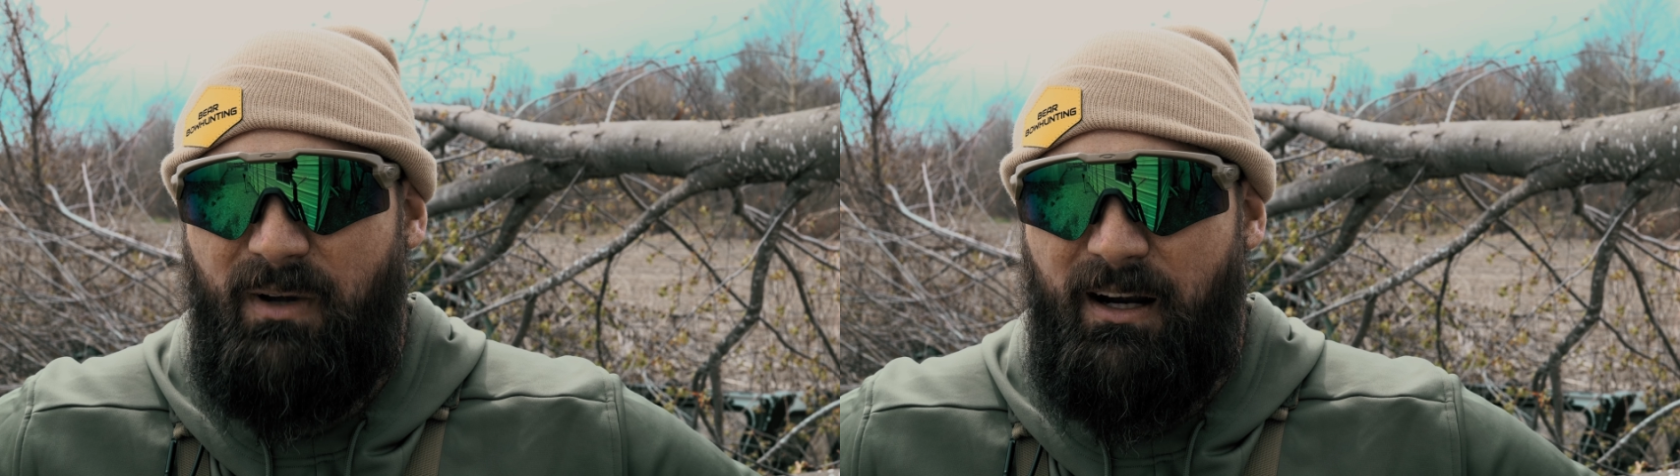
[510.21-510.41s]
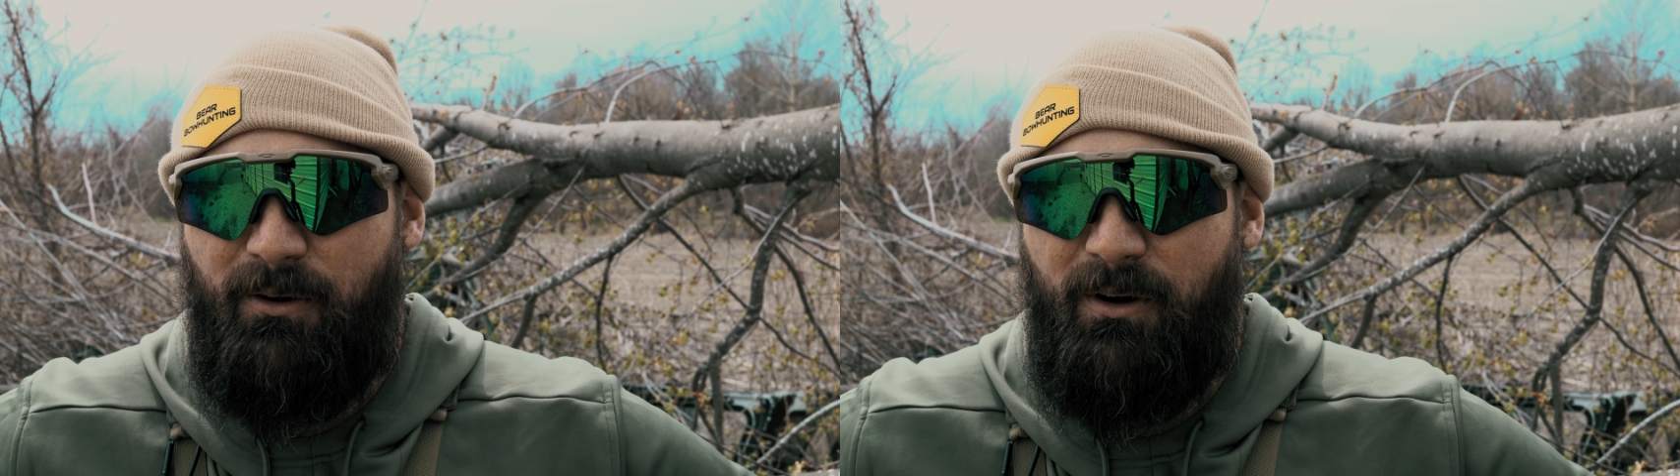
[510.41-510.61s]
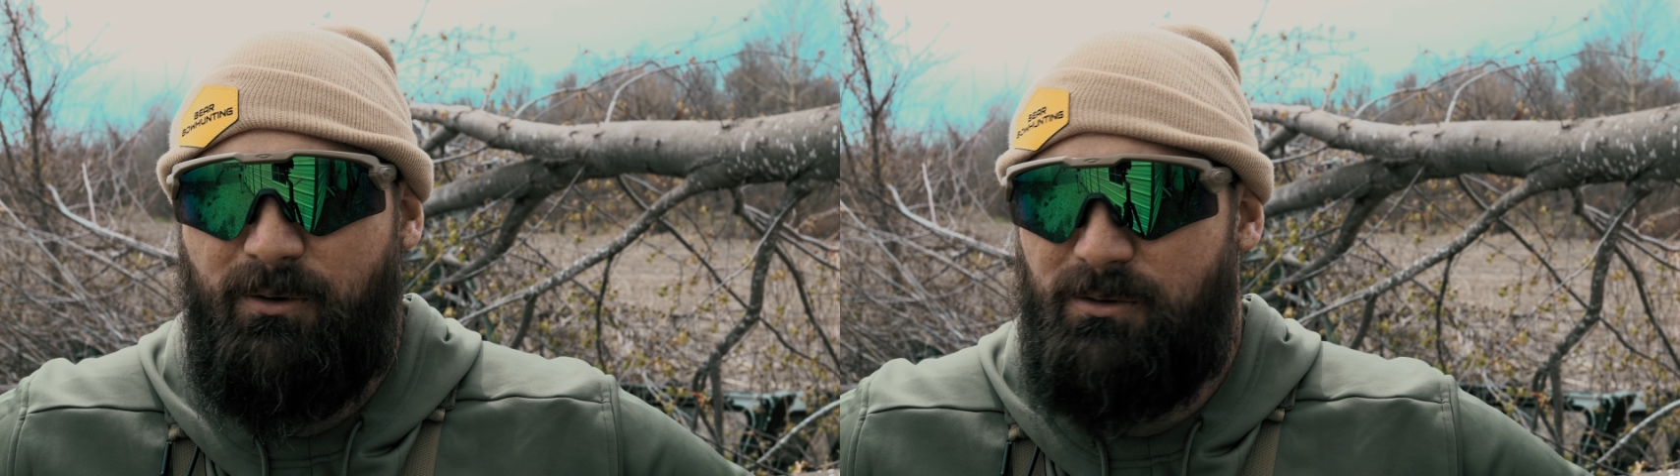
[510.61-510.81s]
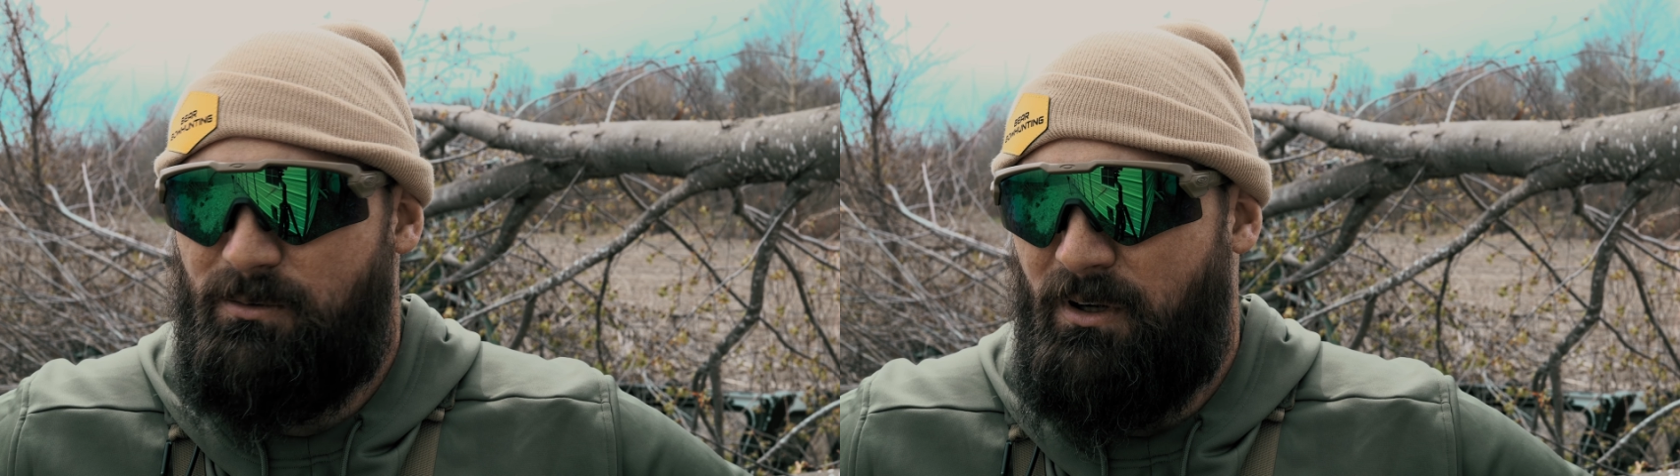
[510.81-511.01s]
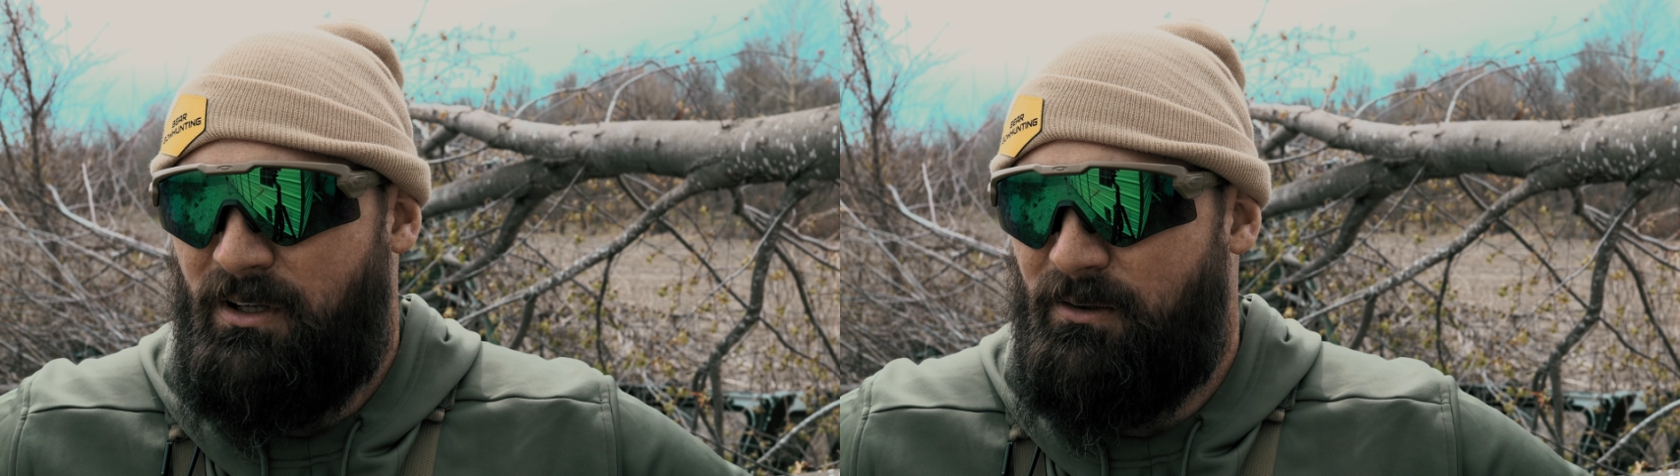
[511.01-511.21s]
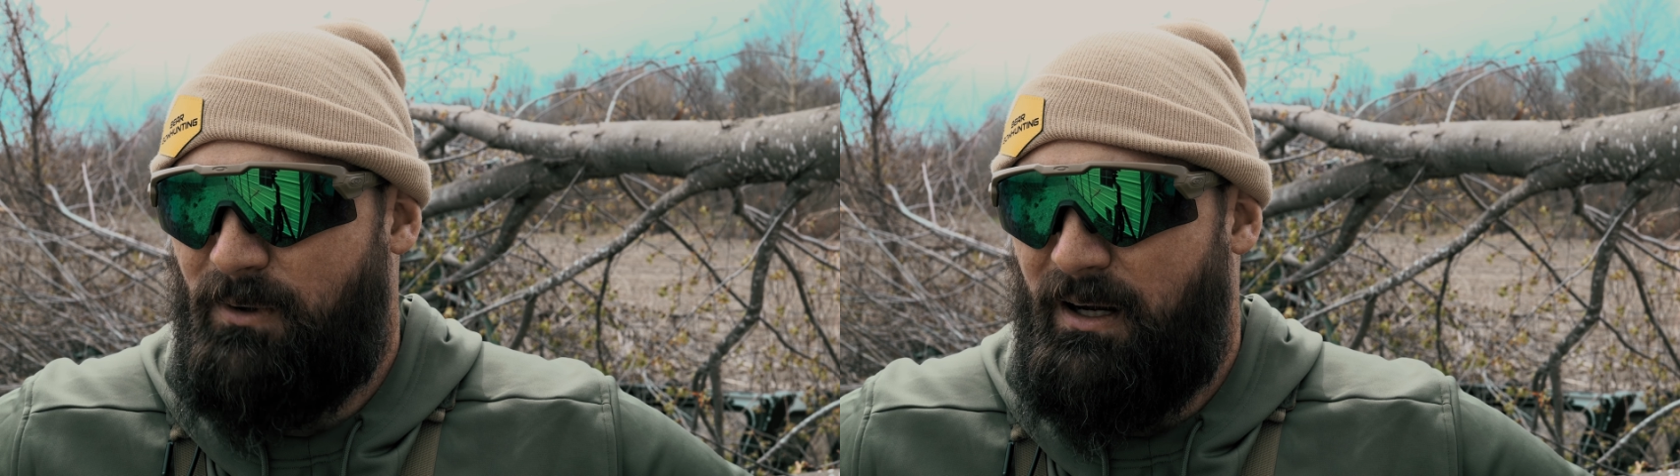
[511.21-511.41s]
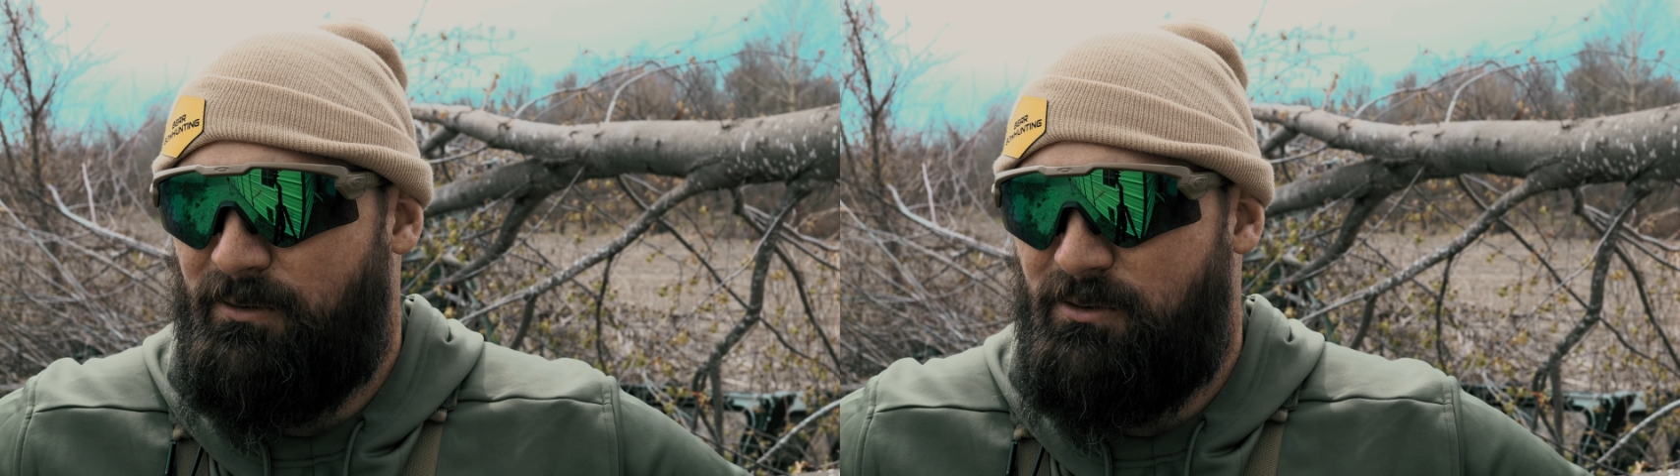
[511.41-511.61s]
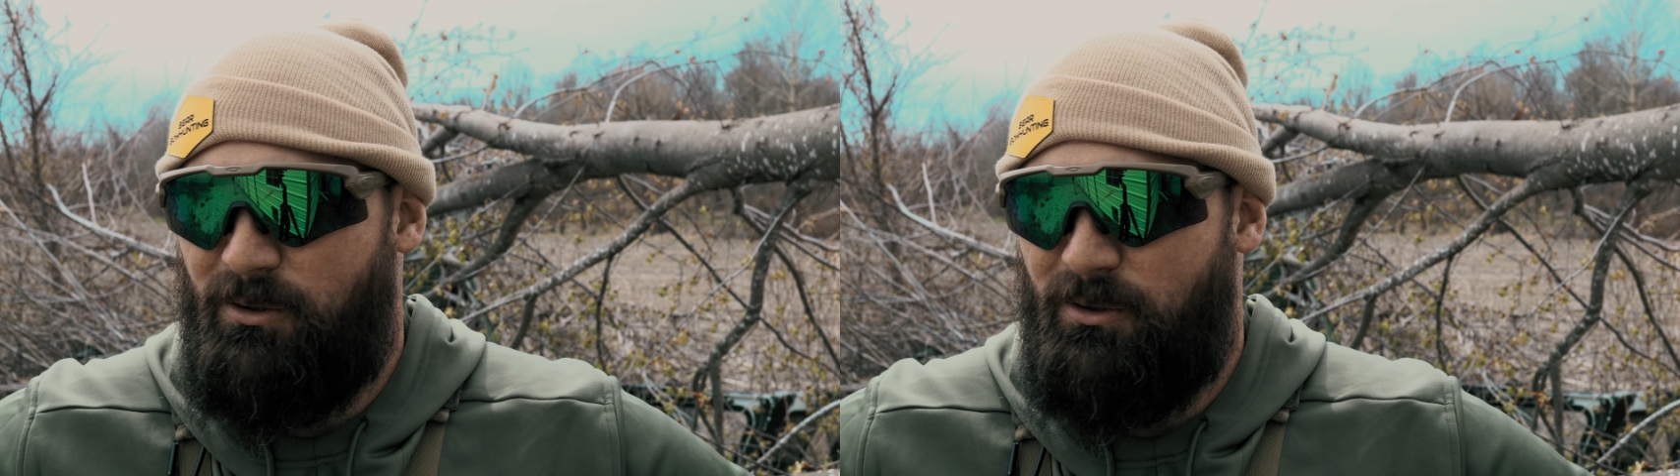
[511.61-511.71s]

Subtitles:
arrows running around